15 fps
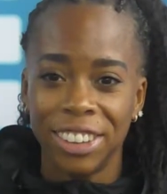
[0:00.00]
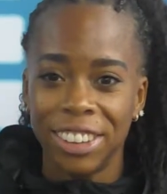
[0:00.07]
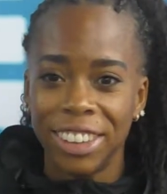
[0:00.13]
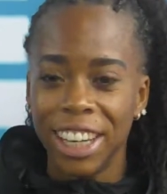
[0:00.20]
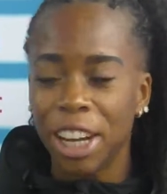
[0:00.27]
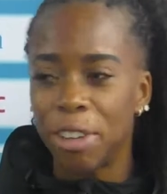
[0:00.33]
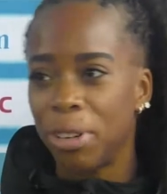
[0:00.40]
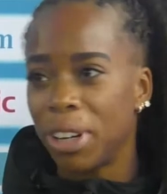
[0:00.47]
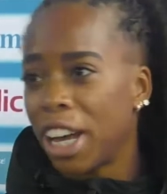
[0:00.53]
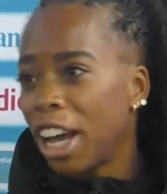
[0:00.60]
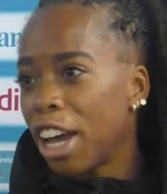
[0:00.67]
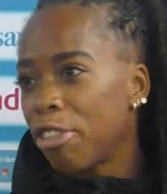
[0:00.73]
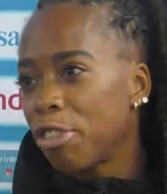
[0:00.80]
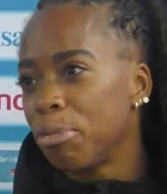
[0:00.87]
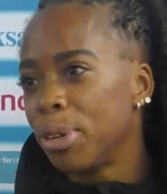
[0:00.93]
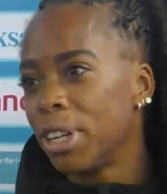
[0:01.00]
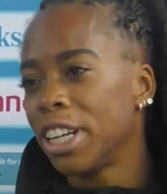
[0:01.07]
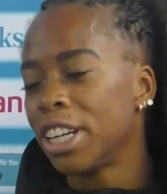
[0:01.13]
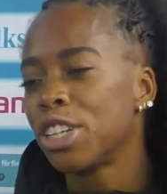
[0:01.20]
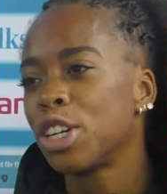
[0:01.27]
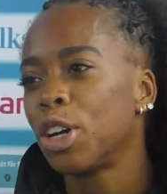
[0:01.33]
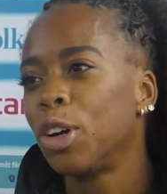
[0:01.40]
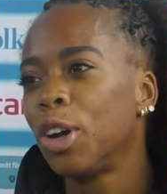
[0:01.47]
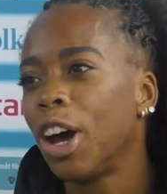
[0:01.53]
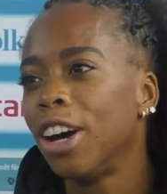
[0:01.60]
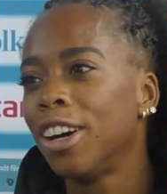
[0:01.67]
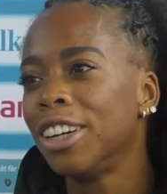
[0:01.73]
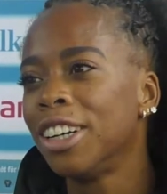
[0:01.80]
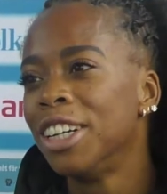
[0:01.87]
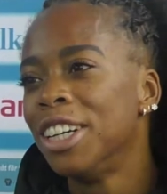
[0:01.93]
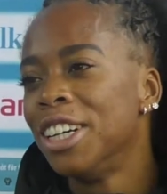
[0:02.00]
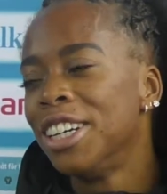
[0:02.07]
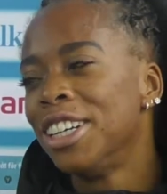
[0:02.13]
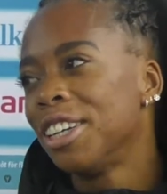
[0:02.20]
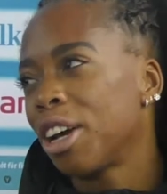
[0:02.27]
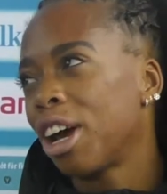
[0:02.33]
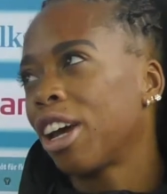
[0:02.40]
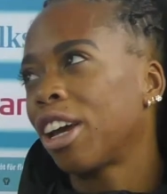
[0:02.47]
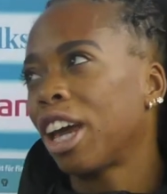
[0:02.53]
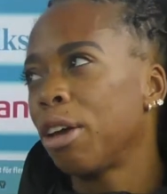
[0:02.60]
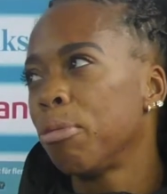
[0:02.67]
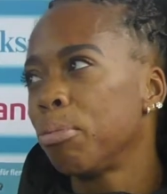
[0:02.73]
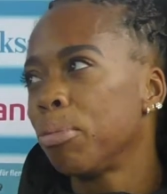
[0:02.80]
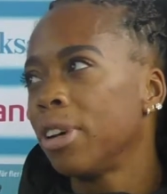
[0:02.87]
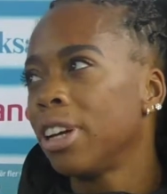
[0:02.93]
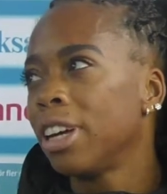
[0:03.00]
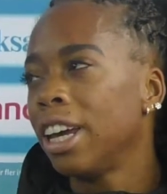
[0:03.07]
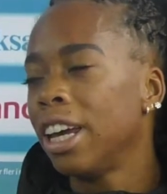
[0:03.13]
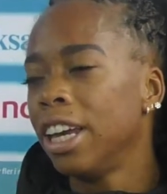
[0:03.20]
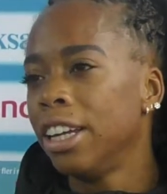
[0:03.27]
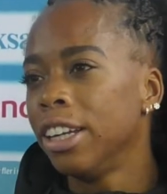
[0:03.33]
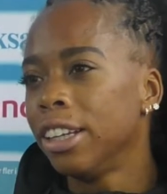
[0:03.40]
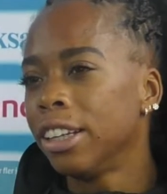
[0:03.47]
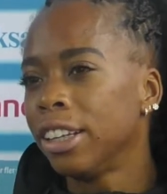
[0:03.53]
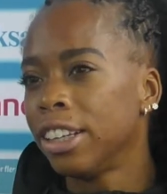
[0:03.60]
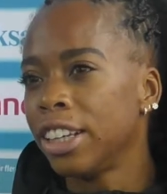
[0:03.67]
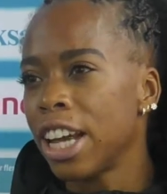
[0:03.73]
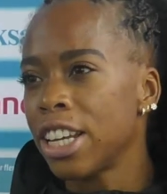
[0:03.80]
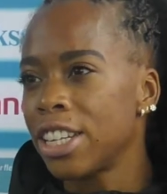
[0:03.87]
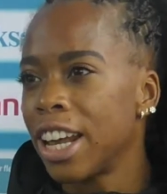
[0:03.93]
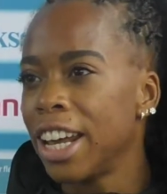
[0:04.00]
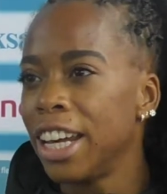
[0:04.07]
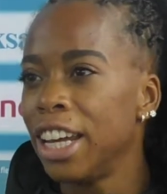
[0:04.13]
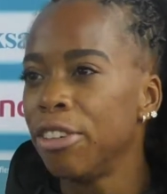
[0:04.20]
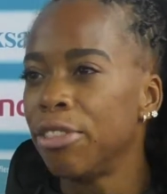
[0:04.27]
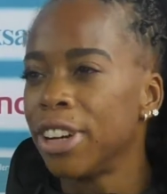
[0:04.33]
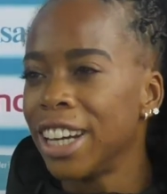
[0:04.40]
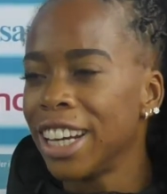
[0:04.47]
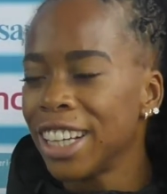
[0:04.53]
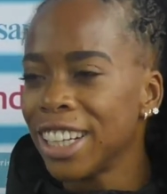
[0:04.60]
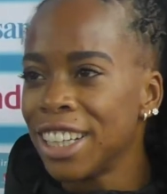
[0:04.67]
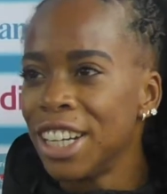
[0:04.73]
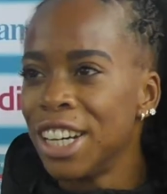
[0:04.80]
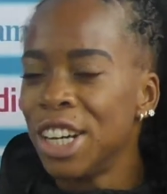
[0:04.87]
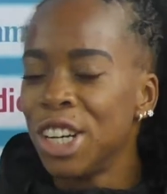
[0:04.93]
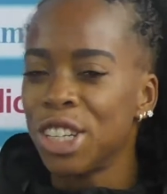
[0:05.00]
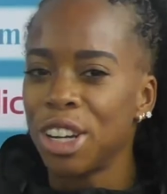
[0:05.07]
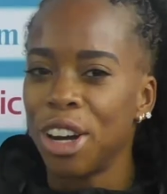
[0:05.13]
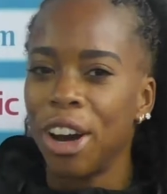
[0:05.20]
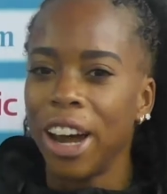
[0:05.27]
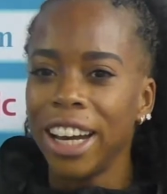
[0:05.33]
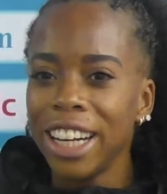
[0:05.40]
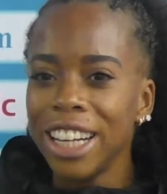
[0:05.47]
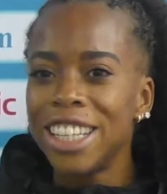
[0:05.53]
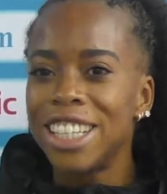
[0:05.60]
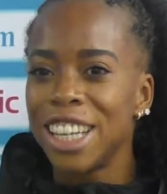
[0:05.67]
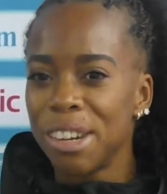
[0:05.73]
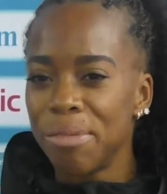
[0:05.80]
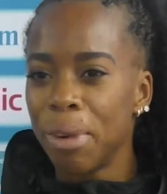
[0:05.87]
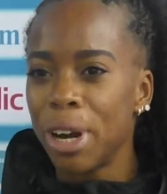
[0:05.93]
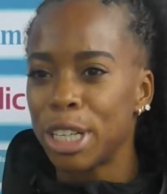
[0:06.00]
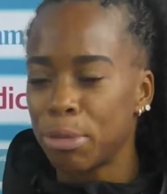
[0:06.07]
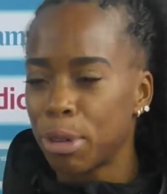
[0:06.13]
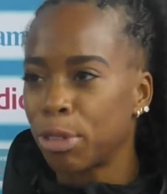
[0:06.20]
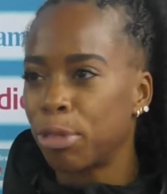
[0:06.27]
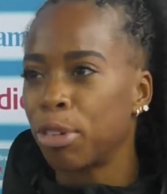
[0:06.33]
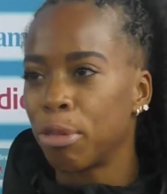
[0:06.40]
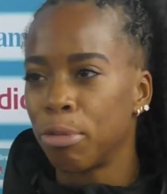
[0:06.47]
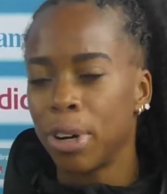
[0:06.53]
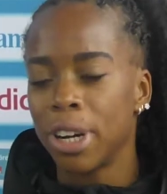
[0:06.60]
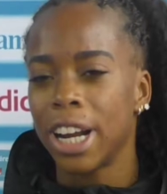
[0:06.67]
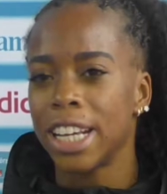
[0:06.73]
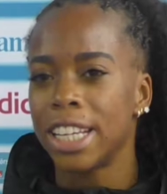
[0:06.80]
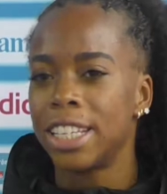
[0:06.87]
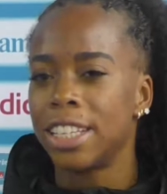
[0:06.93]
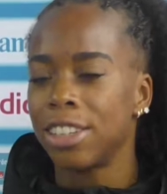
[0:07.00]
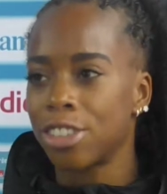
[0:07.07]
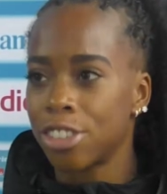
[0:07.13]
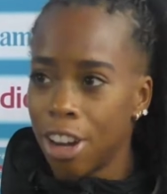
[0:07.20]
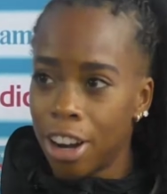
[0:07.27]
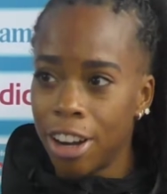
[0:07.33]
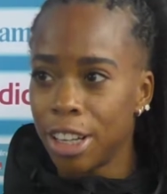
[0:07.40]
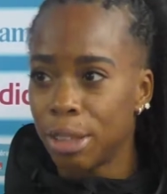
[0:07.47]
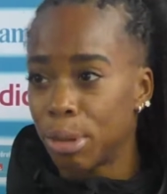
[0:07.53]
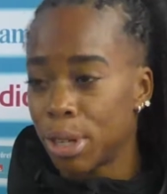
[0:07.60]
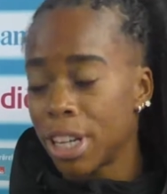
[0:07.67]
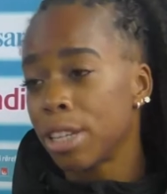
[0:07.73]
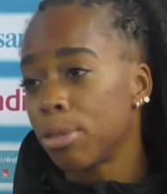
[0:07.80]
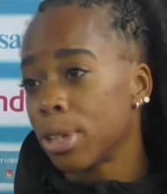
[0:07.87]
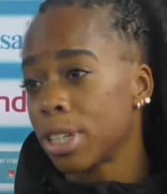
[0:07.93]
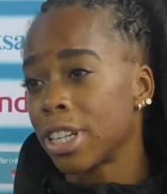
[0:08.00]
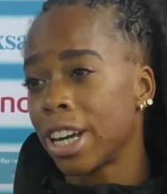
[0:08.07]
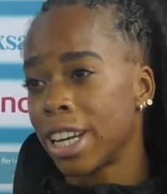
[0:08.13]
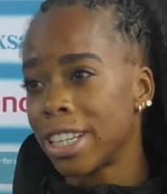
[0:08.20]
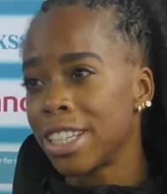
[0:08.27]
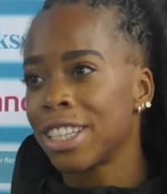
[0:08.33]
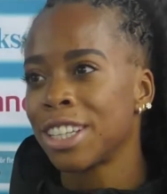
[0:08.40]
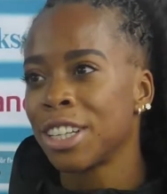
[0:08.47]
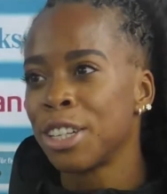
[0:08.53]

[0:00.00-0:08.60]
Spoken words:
yeah, but I haven't been here so long. I came in yesterday evening, so I didn't see much, but from what I saw, it was nice.